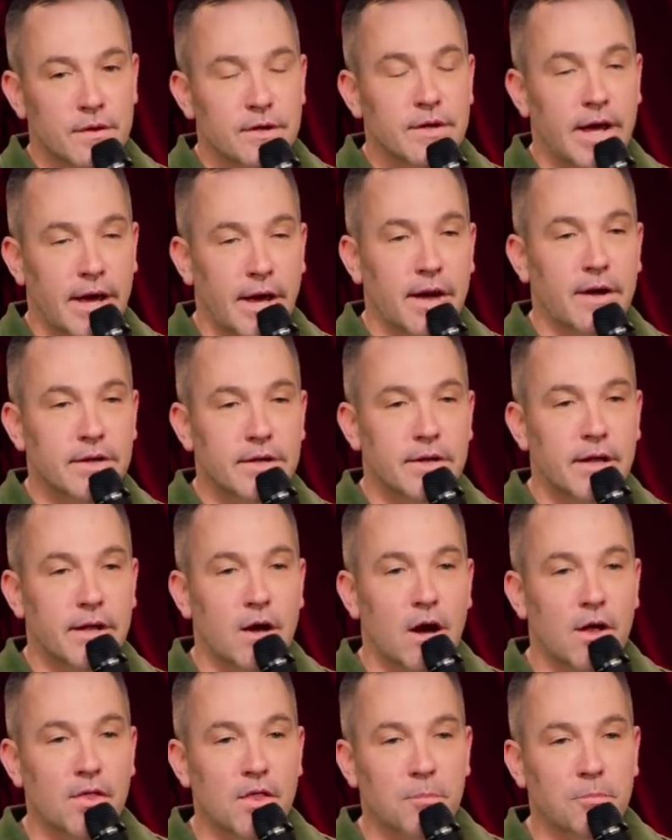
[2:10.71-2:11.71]
Yeah, get
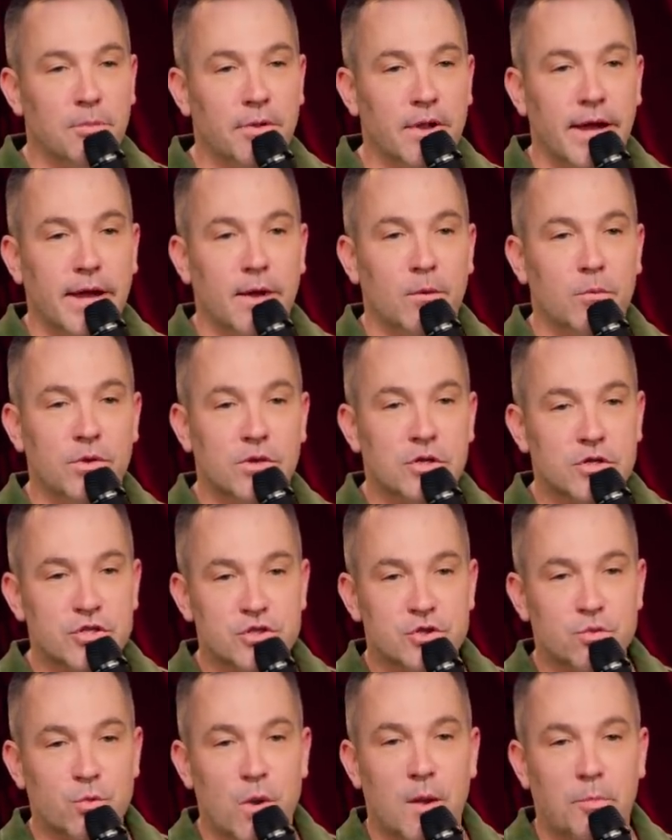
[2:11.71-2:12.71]
on the plane with your
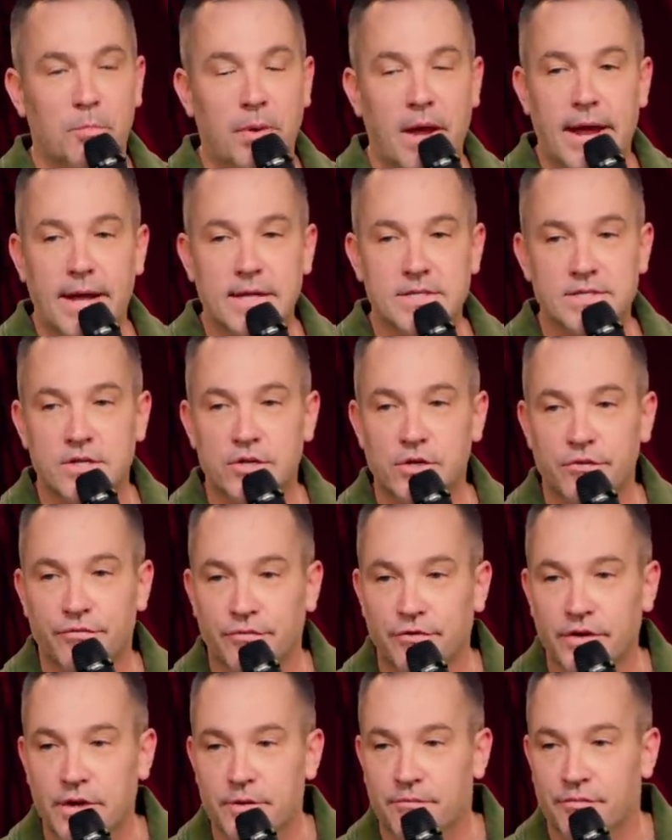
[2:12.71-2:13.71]
sweatpants and your
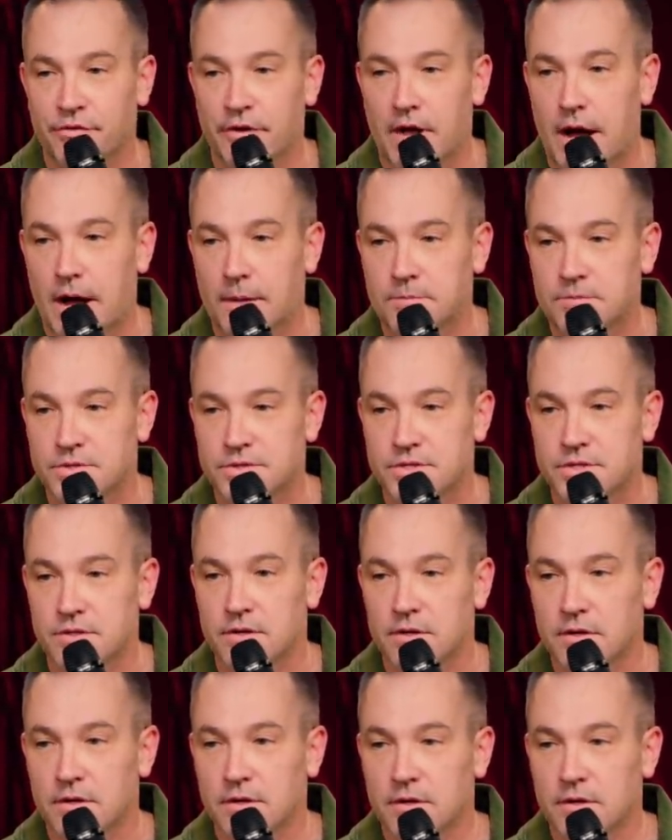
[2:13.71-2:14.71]
flip-flops.